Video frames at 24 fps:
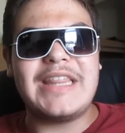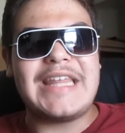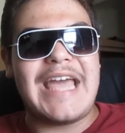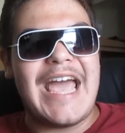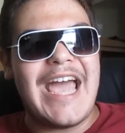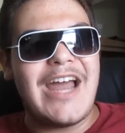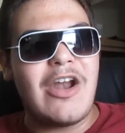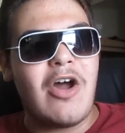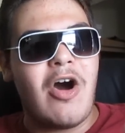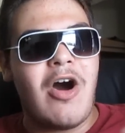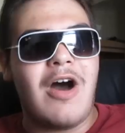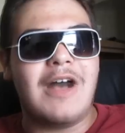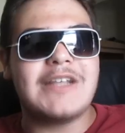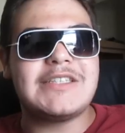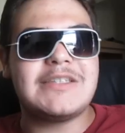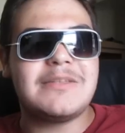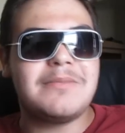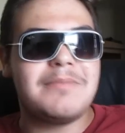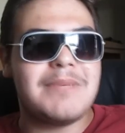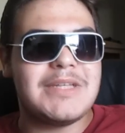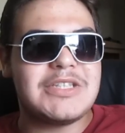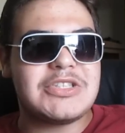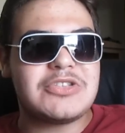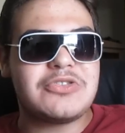They had
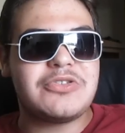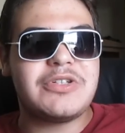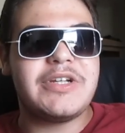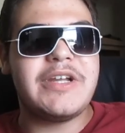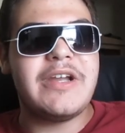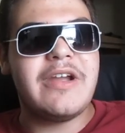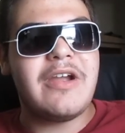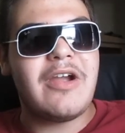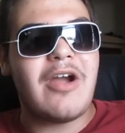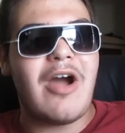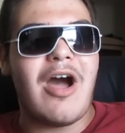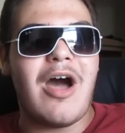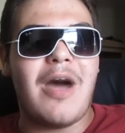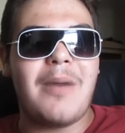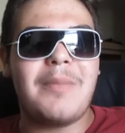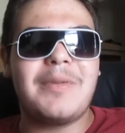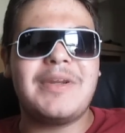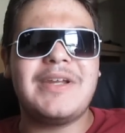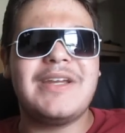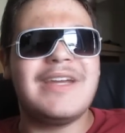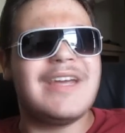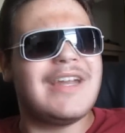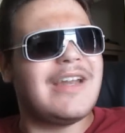awesome mystery, comedy,